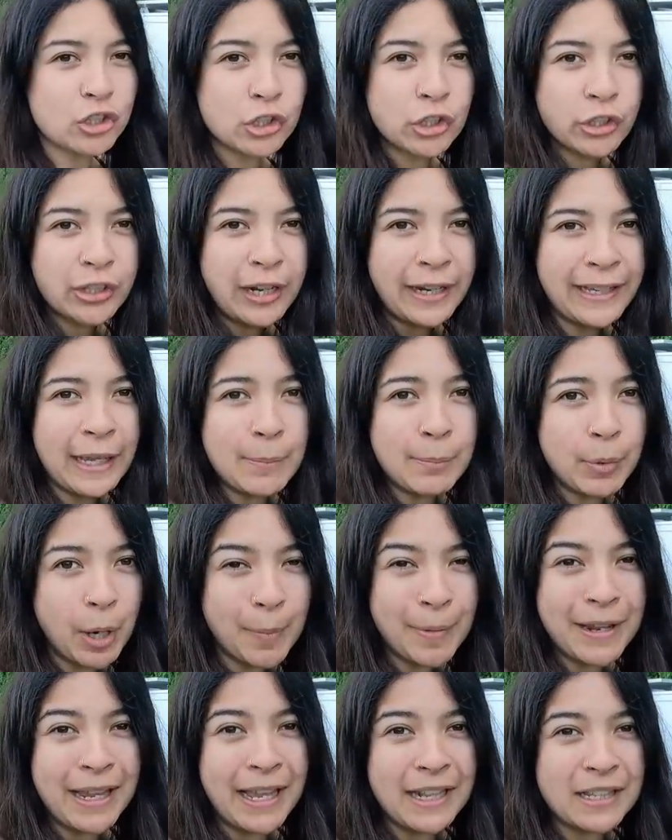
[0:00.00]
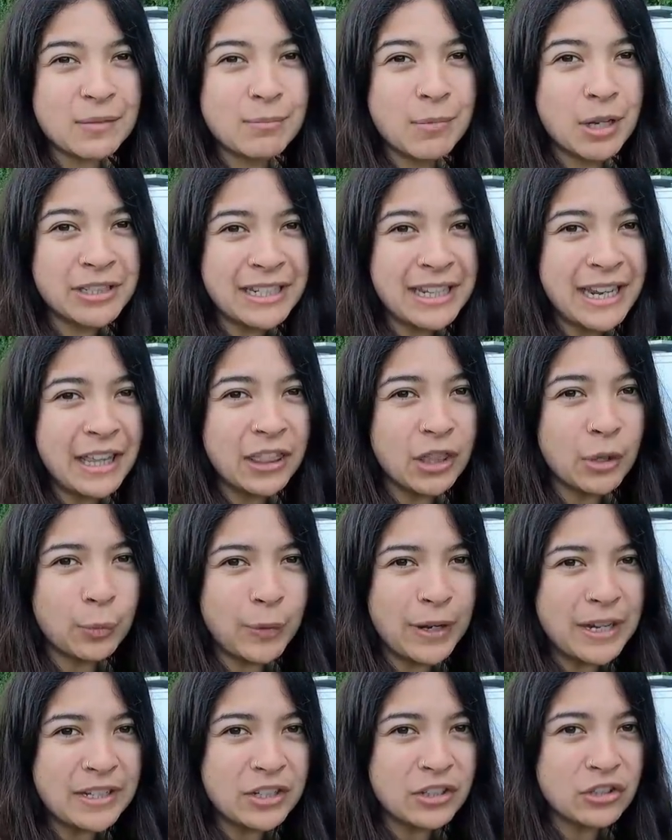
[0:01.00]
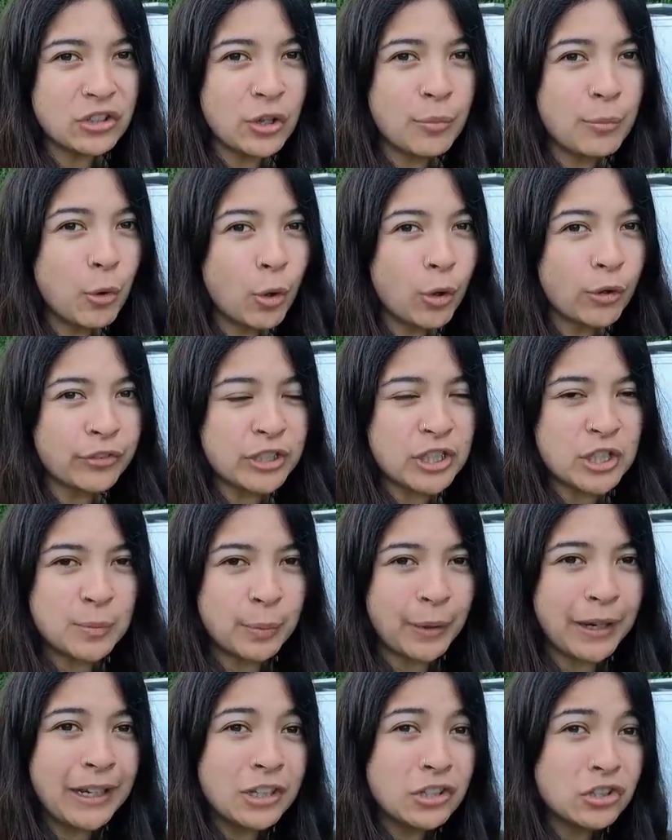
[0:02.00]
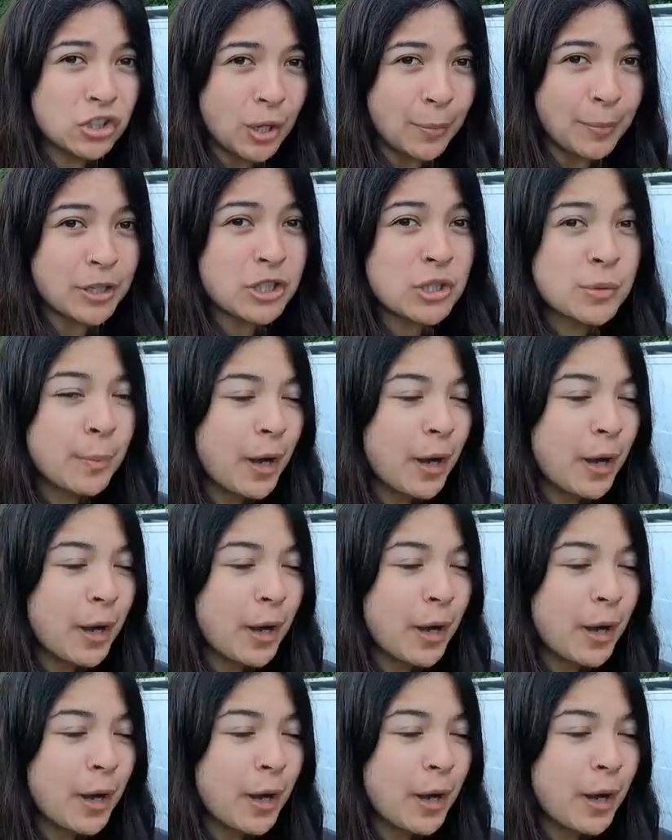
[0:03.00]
does look like it probably gets muddy in the winter, so more of a spring summer